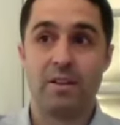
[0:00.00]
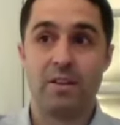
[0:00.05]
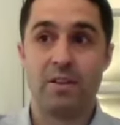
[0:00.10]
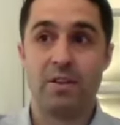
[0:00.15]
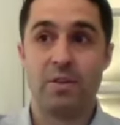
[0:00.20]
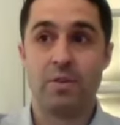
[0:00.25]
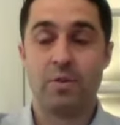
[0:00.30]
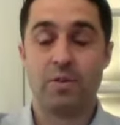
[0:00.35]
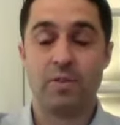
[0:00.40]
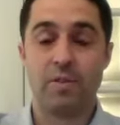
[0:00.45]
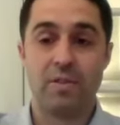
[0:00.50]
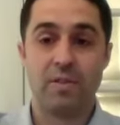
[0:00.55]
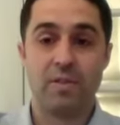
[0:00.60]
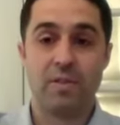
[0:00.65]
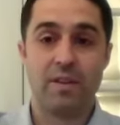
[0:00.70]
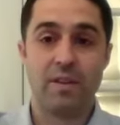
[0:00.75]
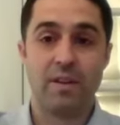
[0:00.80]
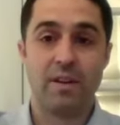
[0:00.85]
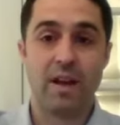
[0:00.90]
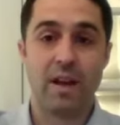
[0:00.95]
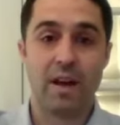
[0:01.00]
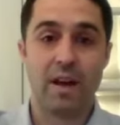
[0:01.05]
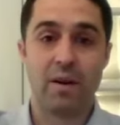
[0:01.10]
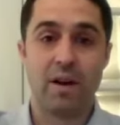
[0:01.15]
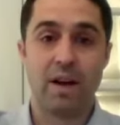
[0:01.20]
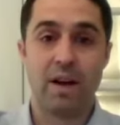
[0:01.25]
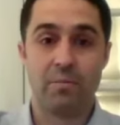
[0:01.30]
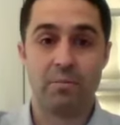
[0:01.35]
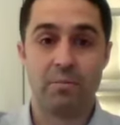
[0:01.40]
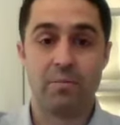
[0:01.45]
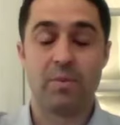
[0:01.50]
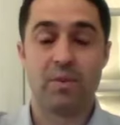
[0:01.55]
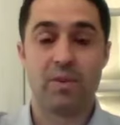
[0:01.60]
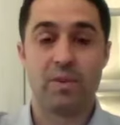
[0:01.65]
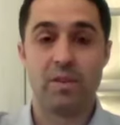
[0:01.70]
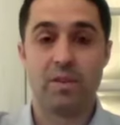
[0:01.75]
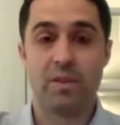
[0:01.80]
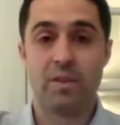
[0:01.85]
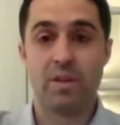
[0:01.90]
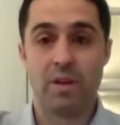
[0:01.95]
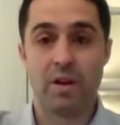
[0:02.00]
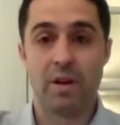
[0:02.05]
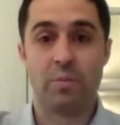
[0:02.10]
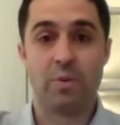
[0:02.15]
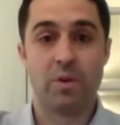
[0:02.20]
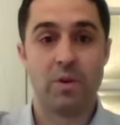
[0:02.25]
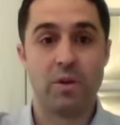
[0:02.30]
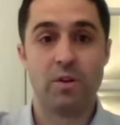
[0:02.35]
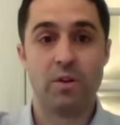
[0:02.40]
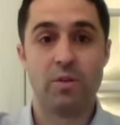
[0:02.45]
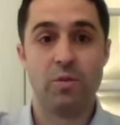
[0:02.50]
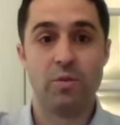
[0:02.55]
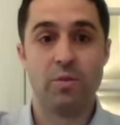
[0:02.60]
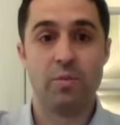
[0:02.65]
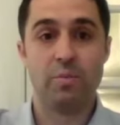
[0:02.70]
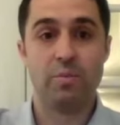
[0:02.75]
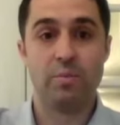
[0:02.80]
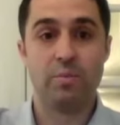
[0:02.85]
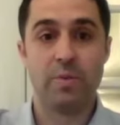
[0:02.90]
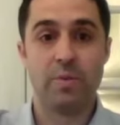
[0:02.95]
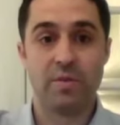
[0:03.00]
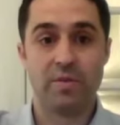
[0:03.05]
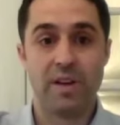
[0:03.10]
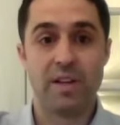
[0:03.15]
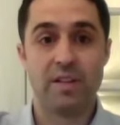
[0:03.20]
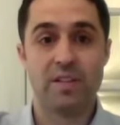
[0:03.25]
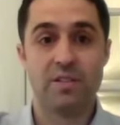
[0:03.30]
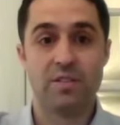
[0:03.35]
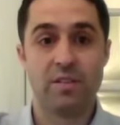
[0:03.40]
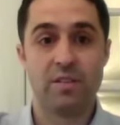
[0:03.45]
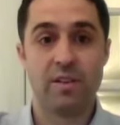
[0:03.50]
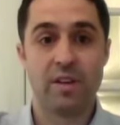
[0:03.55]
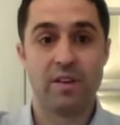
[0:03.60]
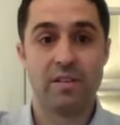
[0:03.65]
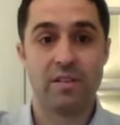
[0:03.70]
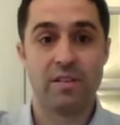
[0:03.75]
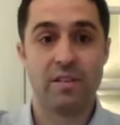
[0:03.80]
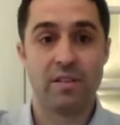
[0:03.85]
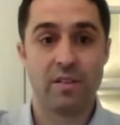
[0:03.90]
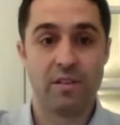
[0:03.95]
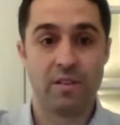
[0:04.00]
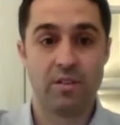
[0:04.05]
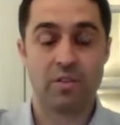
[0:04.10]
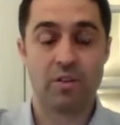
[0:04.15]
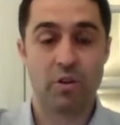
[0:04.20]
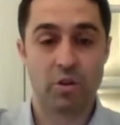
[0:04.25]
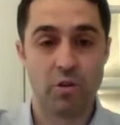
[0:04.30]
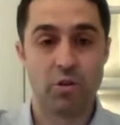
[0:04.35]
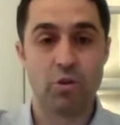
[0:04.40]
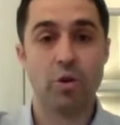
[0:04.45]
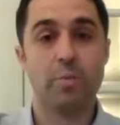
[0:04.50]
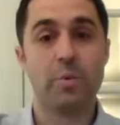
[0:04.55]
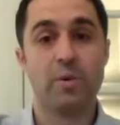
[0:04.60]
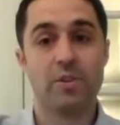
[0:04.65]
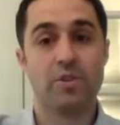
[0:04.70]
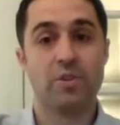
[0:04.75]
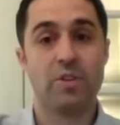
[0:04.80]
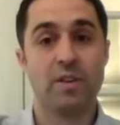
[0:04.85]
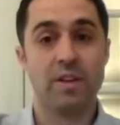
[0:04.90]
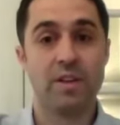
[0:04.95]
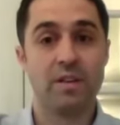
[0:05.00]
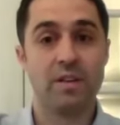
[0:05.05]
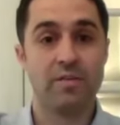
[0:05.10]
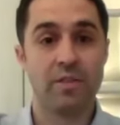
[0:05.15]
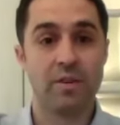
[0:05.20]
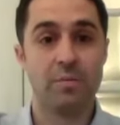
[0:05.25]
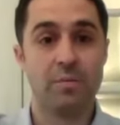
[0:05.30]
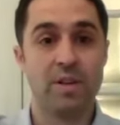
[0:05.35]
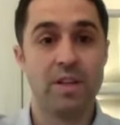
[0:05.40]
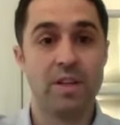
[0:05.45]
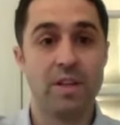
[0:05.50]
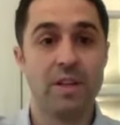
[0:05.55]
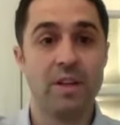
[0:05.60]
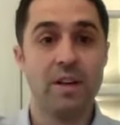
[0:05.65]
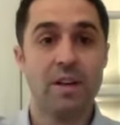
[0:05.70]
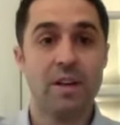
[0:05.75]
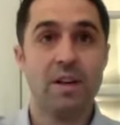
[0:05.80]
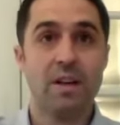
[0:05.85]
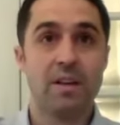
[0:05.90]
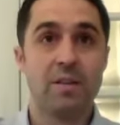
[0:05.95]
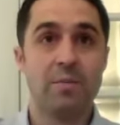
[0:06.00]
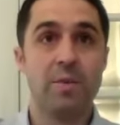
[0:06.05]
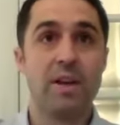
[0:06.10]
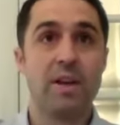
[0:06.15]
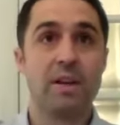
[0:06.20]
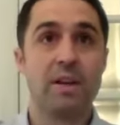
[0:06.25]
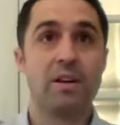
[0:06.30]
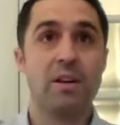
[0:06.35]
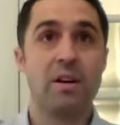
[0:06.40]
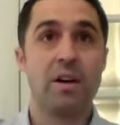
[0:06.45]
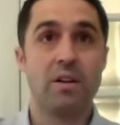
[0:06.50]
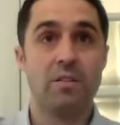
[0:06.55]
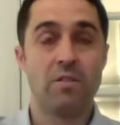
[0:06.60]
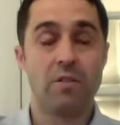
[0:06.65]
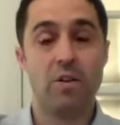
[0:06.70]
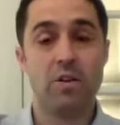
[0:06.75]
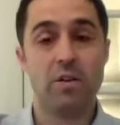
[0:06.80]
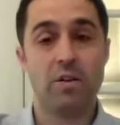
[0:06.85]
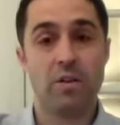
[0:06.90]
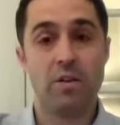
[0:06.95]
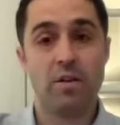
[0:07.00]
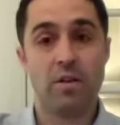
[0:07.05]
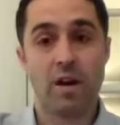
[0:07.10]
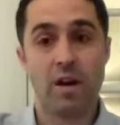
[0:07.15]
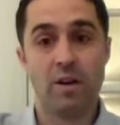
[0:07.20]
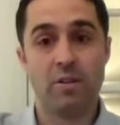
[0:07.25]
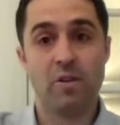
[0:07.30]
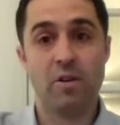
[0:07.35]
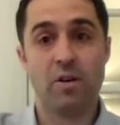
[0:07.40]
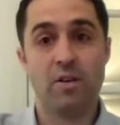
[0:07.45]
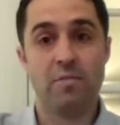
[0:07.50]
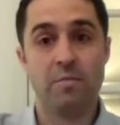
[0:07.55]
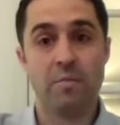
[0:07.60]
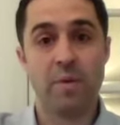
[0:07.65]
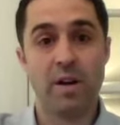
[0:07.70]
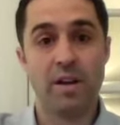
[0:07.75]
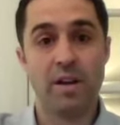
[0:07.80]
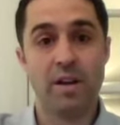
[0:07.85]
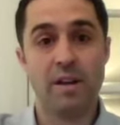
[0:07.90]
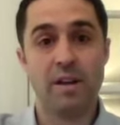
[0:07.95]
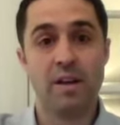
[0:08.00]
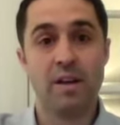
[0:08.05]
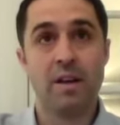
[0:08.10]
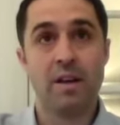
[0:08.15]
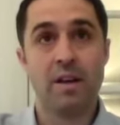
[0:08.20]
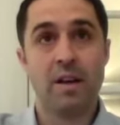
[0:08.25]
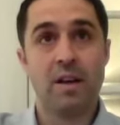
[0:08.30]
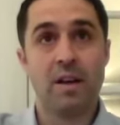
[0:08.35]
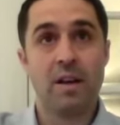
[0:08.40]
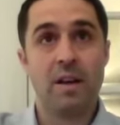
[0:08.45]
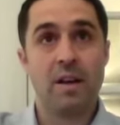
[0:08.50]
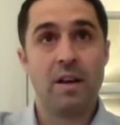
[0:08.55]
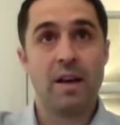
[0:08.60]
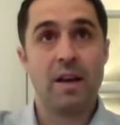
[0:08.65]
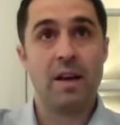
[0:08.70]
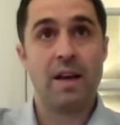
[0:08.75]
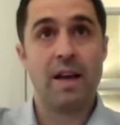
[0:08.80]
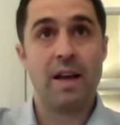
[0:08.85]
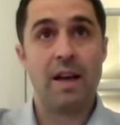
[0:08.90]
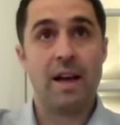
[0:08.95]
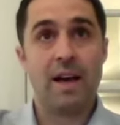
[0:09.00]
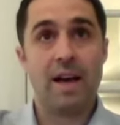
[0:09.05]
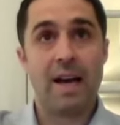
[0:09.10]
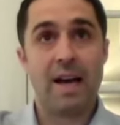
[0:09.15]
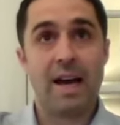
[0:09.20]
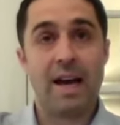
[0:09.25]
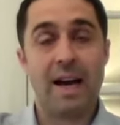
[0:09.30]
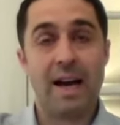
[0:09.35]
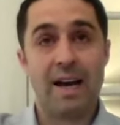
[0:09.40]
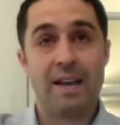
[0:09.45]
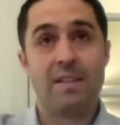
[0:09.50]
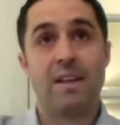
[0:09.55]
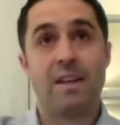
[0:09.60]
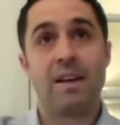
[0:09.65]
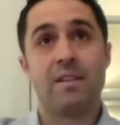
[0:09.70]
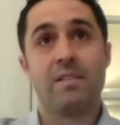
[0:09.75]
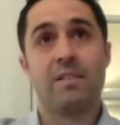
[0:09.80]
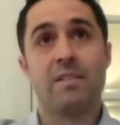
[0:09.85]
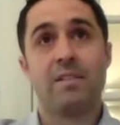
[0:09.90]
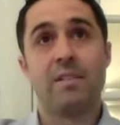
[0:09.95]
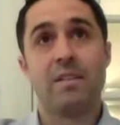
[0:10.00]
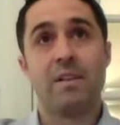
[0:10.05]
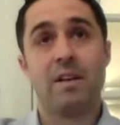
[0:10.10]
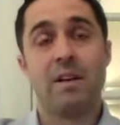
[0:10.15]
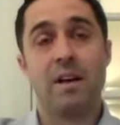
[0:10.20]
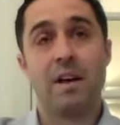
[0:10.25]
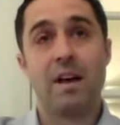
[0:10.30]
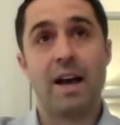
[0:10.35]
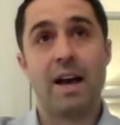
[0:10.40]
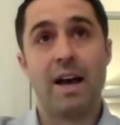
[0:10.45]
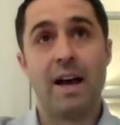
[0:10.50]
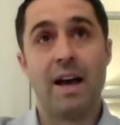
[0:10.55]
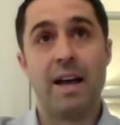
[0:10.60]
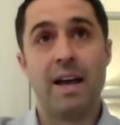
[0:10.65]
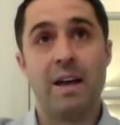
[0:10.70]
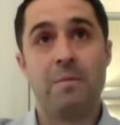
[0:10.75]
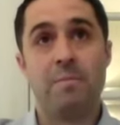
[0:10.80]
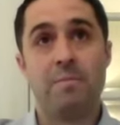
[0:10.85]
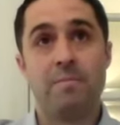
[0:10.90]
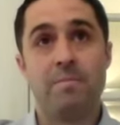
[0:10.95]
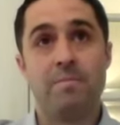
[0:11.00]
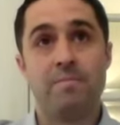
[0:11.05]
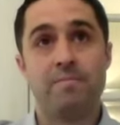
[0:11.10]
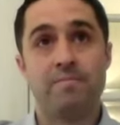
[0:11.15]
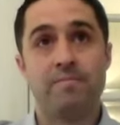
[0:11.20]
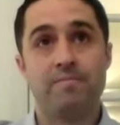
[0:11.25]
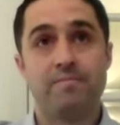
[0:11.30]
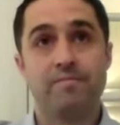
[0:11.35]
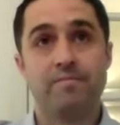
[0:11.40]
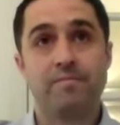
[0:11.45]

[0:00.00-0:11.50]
you know, I, I'm, I'm going to go professional at this. There's a good opportunity for me to make a lot, a lot of money at this. Um,